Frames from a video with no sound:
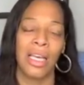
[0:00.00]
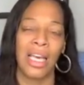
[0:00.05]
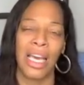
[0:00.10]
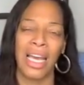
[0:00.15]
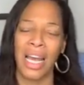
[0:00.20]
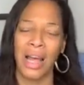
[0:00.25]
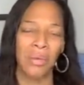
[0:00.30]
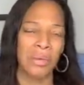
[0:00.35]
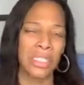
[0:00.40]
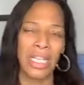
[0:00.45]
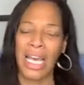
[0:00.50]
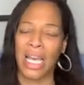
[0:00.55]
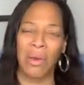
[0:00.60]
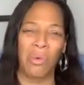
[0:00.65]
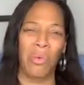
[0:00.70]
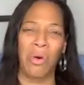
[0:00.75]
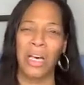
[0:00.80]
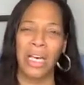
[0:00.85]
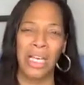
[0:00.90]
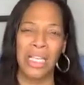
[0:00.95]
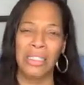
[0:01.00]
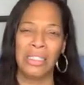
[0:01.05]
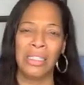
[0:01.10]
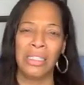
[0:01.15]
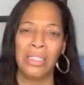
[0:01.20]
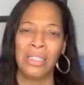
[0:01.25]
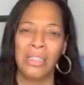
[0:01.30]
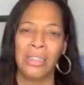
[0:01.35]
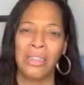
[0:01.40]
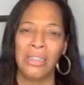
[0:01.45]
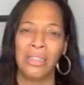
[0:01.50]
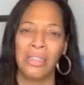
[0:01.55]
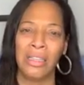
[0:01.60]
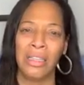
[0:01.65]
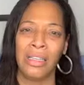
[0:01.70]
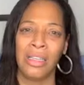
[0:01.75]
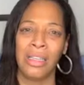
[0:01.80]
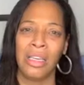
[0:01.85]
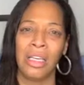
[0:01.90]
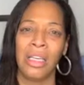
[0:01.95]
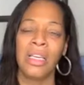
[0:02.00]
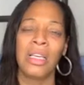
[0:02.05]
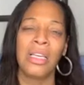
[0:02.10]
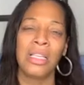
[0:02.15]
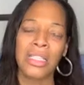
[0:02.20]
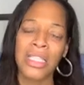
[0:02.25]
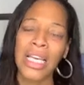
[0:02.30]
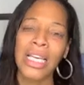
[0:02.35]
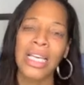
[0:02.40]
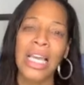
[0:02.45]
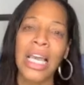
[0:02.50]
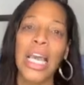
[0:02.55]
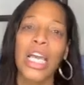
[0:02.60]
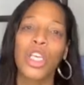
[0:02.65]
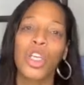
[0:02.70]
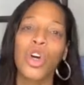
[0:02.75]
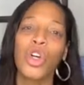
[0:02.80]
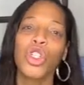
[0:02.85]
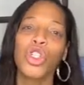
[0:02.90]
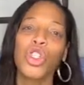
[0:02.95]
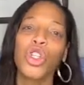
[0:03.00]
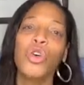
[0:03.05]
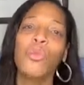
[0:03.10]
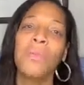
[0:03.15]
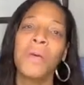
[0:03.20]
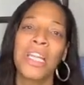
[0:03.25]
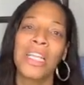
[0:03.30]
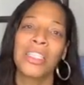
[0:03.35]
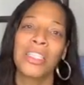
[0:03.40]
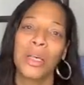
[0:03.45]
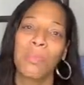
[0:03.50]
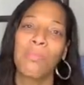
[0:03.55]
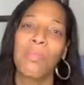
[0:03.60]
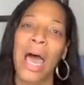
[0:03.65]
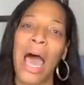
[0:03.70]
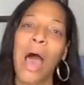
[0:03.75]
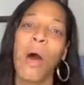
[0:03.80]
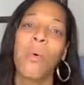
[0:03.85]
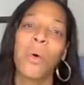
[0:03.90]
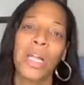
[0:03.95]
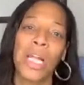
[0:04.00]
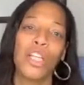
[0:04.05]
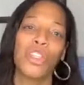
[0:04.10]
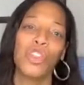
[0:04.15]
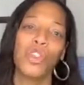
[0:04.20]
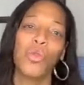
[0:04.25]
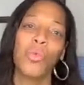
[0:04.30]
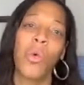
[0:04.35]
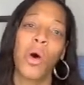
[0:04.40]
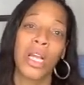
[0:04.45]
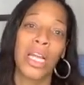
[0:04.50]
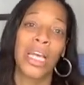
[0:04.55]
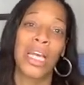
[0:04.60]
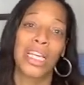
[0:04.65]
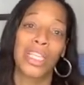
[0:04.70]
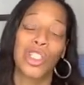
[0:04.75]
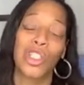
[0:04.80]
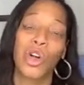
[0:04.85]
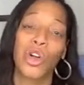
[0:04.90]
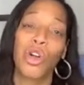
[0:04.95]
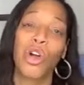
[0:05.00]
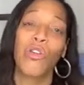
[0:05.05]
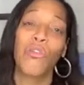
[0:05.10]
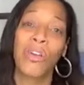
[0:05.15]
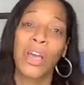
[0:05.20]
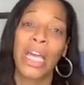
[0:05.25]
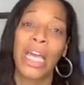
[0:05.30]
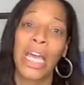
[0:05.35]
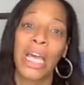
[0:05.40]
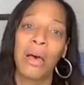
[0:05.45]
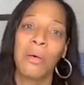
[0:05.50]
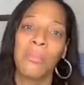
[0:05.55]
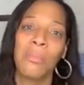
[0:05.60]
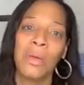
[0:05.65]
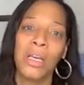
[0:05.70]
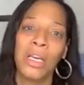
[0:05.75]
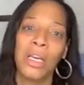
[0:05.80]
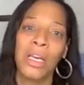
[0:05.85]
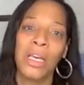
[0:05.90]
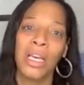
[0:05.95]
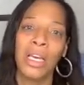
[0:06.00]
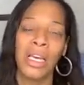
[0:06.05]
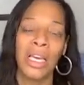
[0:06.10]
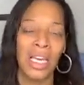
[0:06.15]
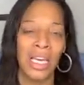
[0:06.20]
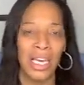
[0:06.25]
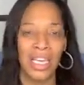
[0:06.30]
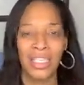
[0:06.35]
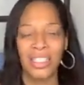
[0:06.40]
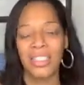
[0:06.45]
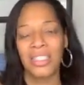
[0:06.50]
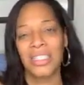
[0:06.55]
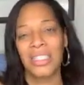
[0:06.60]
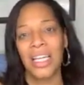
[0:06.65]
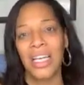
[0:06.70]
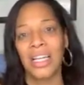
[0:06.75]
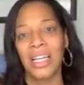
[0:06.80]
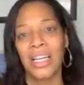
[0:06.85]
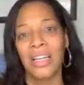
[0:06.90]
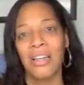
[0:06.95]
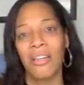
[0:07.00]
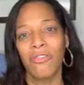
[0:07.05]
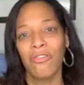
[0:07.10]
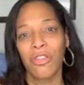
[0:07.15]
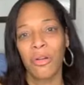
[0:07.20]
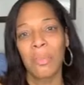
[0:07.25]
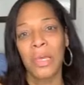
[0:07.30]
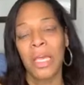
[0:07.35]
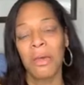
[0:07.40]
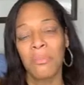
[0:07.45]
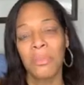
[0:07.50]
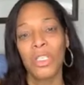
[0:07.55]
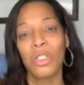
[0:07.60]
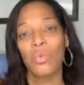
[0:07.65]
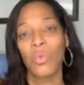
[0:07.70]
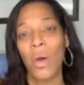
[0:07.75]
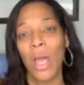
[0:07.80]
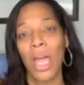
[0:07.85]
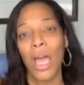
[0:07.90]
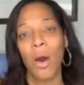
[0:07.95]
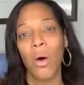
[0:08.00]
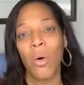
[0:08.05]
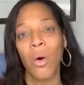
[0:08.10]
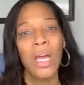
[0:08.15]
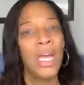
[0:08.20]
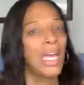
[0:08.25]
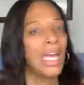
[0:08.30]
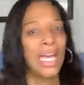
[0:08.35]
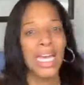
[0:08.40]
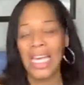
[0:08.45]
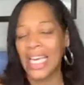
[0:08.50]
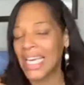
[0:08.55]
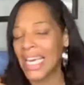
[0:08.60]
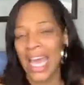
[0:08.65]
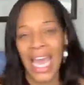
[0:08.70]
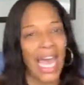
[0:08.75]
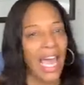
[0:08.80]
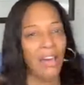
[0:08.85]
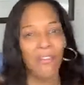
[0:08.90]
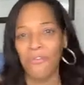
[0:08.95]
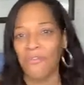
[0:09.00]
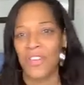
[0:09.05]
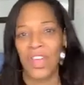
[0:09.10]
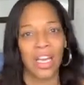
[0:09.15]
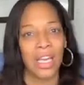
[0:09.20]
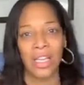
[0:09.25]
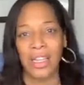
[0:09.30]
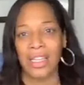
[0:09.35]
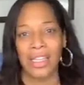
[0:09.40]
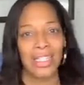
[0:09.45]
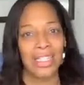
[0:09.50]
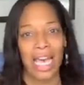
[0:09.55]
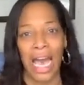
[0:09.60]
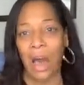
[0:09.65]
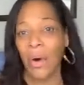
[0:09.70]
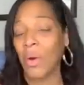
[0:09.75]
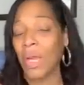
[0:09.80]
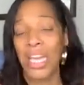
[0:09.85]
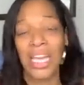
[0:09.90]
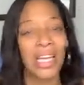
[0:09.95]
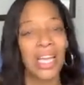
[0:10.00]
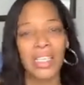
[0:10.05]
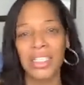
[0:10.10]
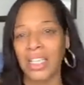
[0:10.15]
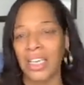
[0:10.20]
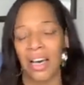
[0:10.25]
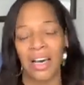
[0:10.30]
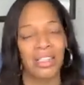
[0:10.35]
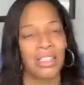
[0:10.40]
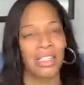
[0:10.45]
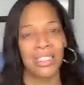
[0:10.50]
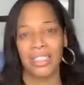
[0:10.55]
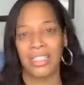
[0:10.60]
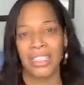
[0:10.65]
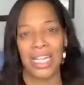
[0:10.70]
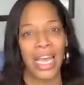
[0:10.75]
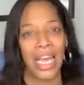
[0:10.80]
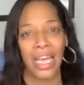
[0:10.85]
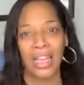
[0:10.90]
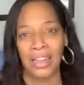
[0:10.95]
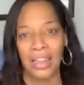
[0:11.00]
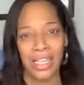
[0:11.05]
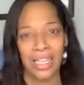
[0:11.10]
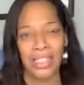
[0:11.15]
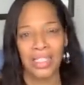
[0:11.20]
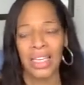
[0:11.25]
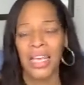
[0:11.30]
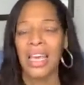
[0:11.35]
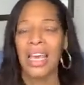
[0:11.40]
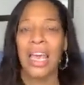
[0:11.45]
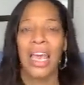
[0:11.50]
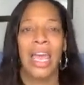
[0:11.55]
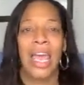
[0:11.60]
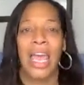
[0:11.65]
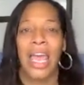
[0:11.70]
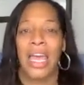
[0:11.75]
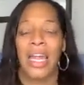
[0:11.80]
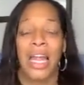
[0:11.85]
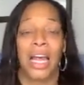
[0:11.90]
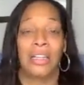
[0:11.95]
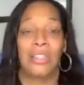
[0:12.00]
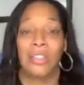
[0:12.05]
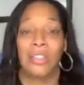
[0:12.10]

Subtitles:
And I was like, what? Say, yeah, your 2 minutes of power that you want to exert over him is stealing from him as well. He can't figure this out. He doesn't understand this. And